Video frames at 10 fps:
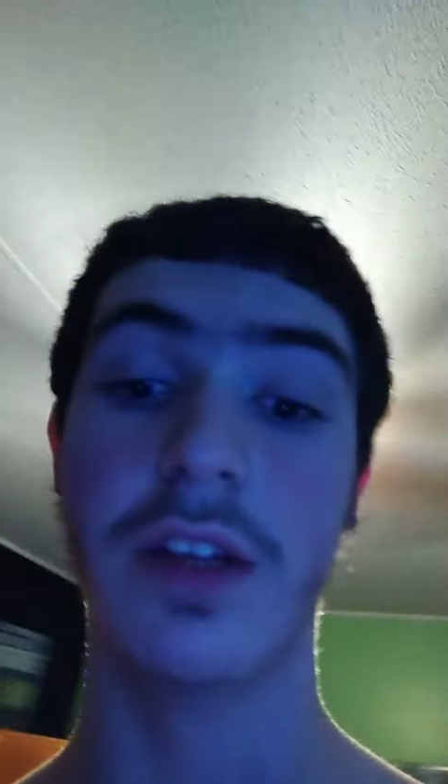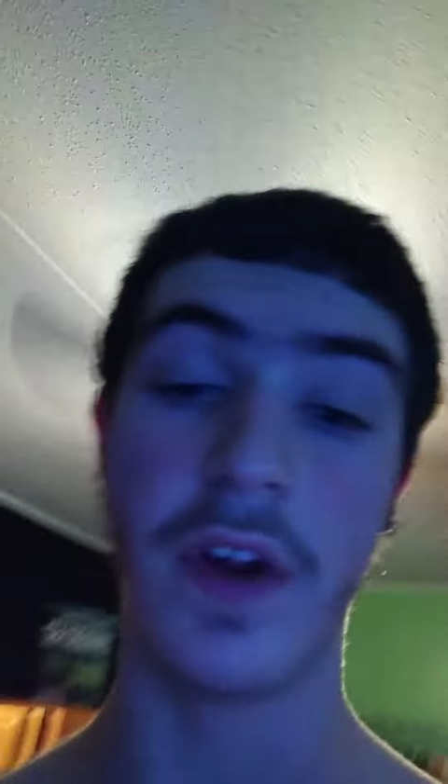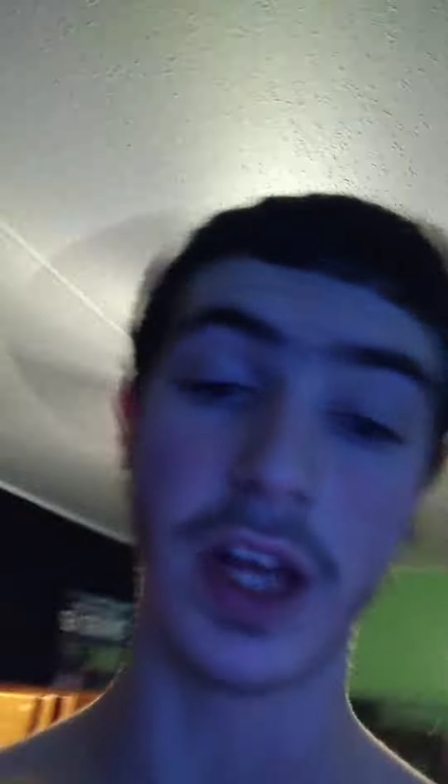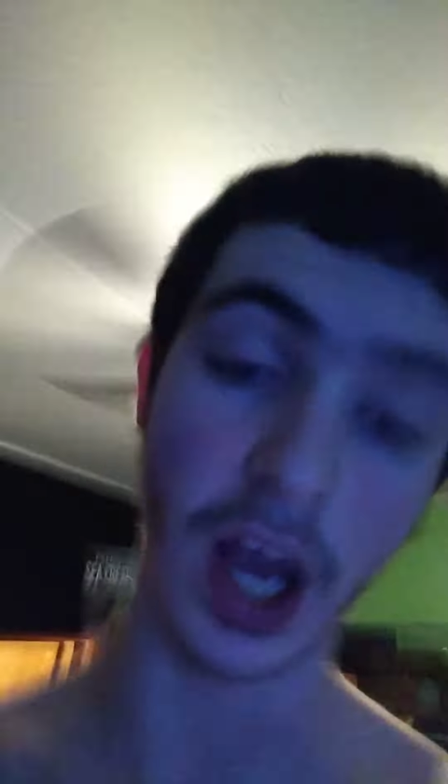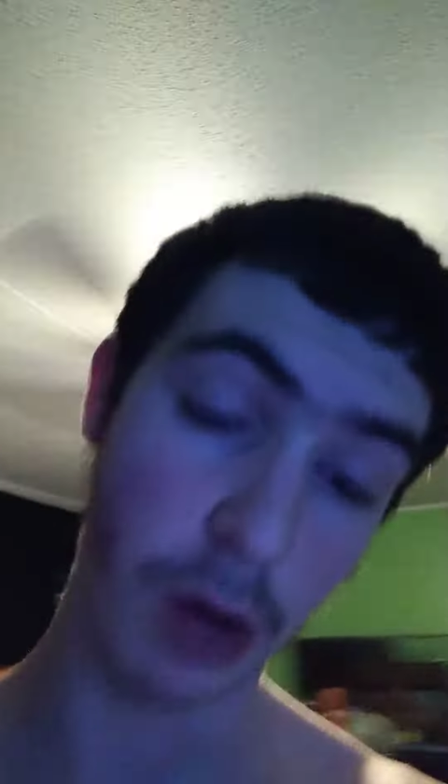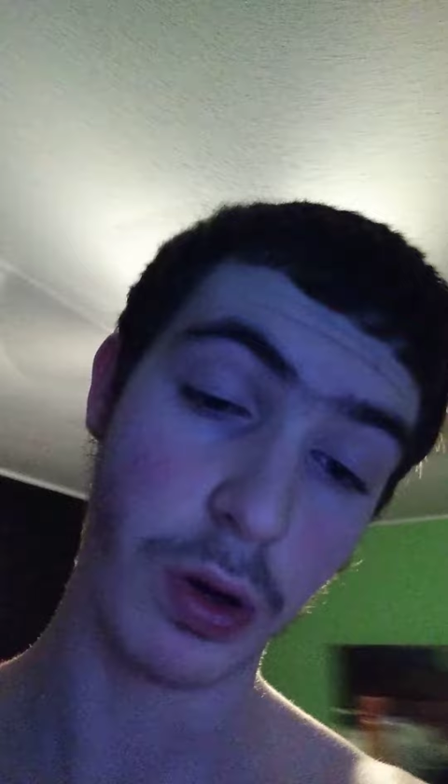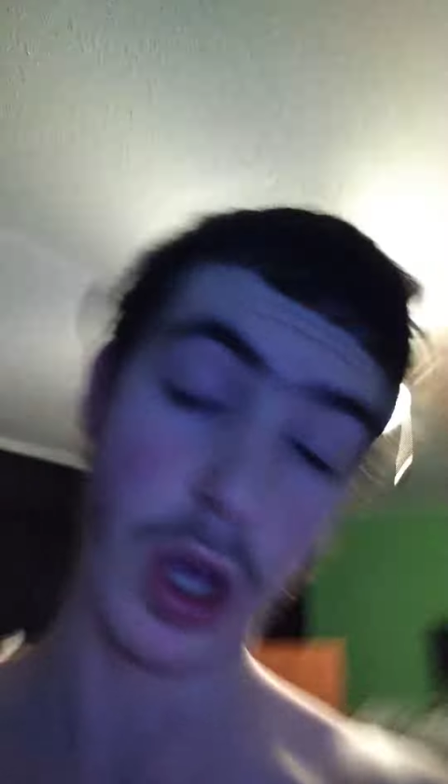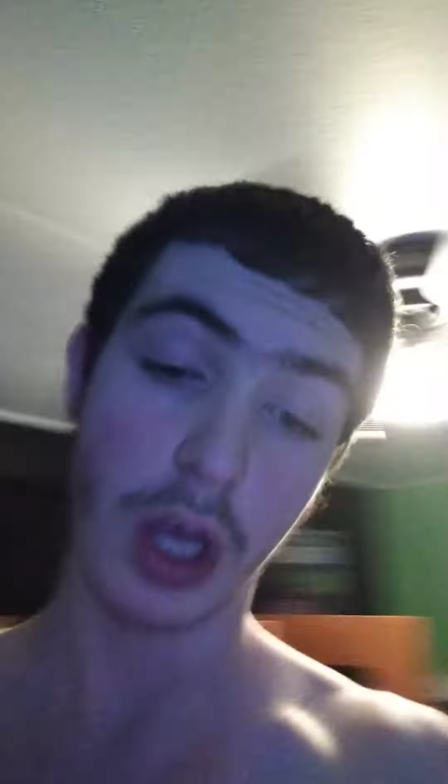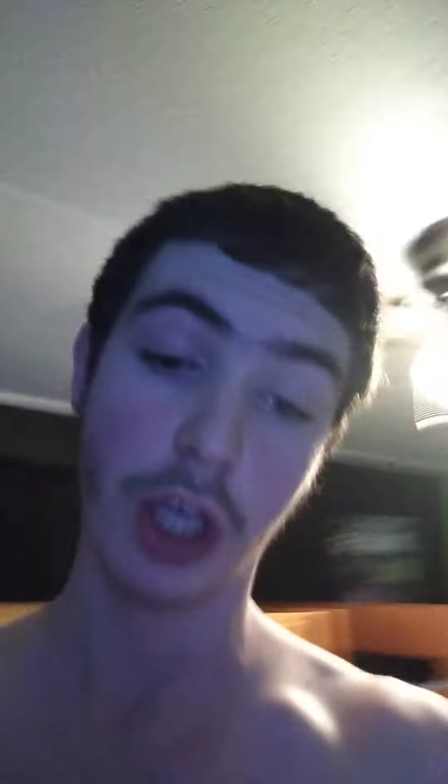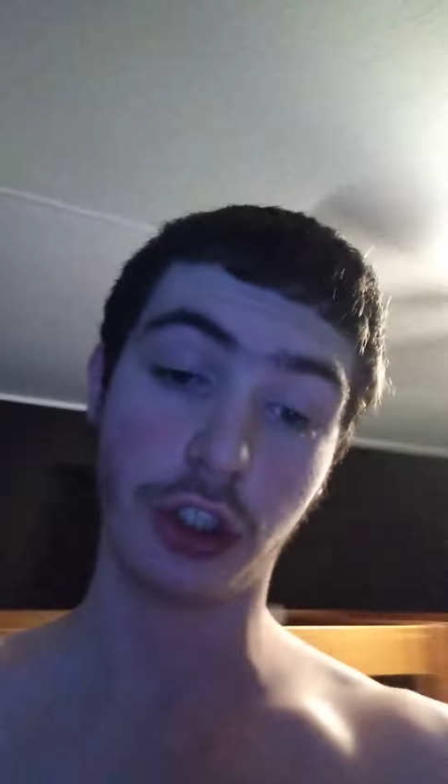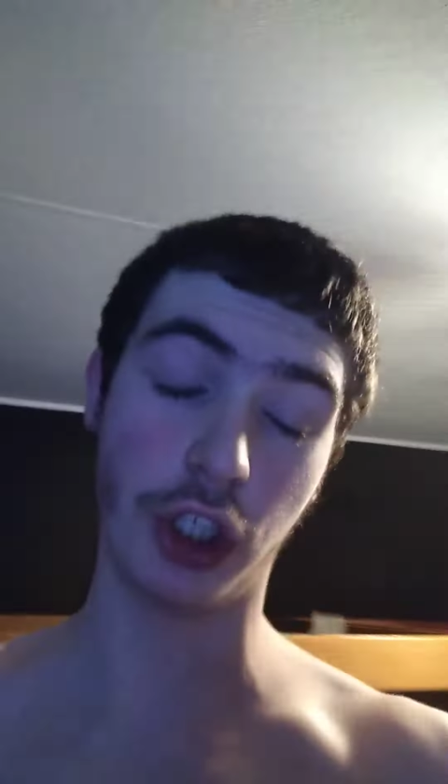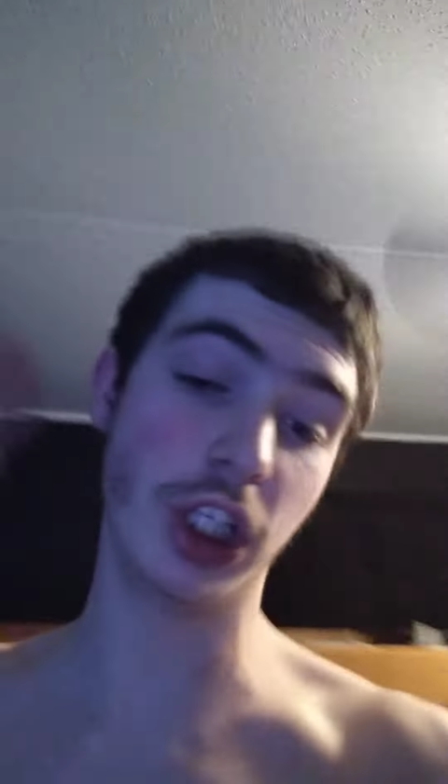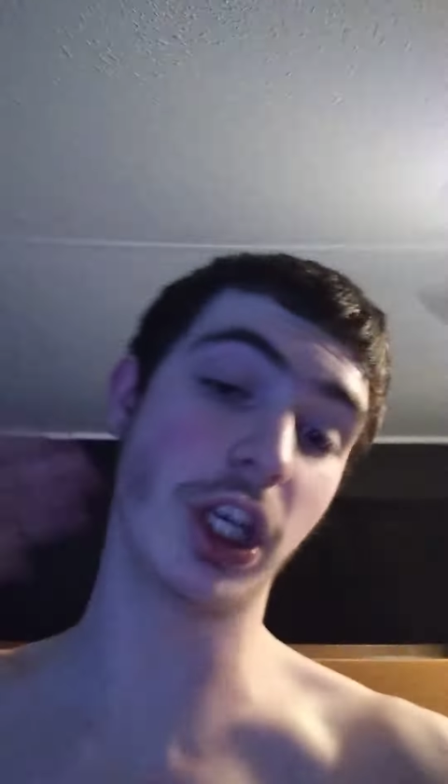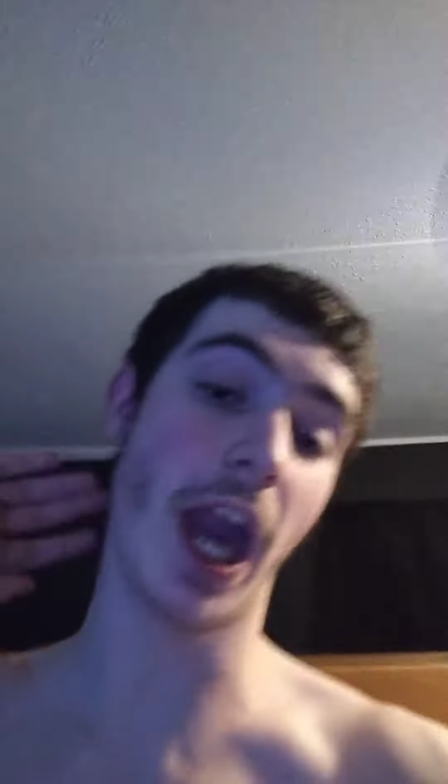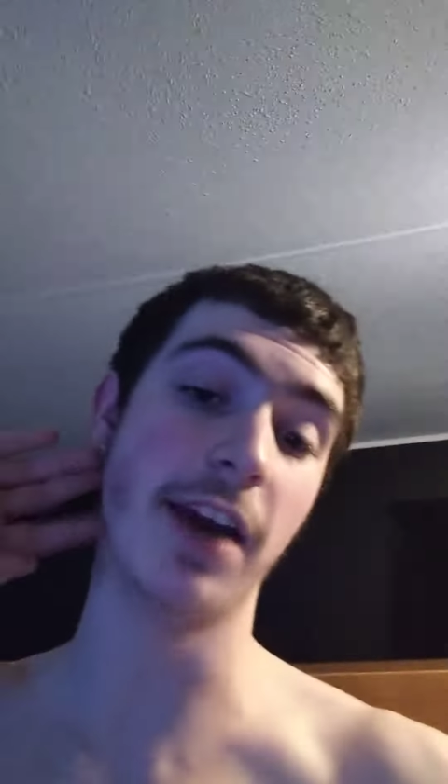it in the video.
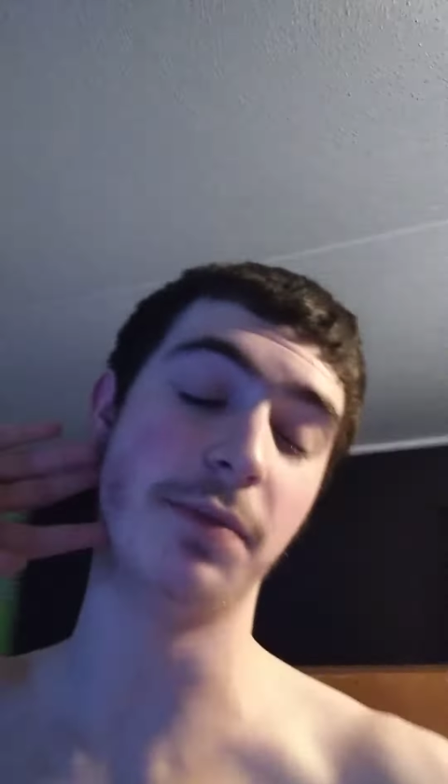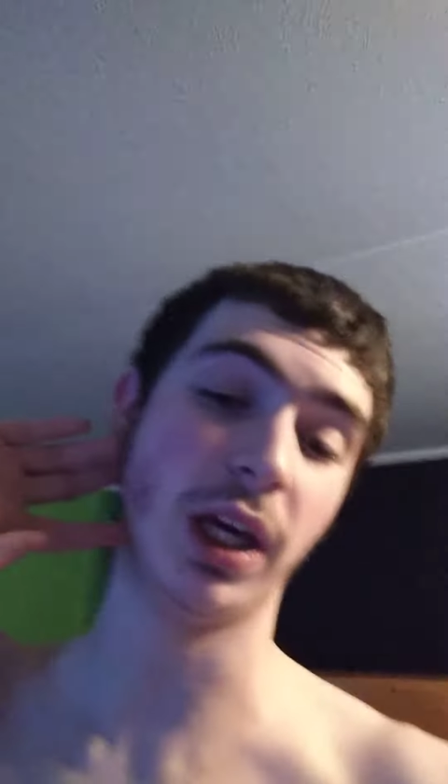She gave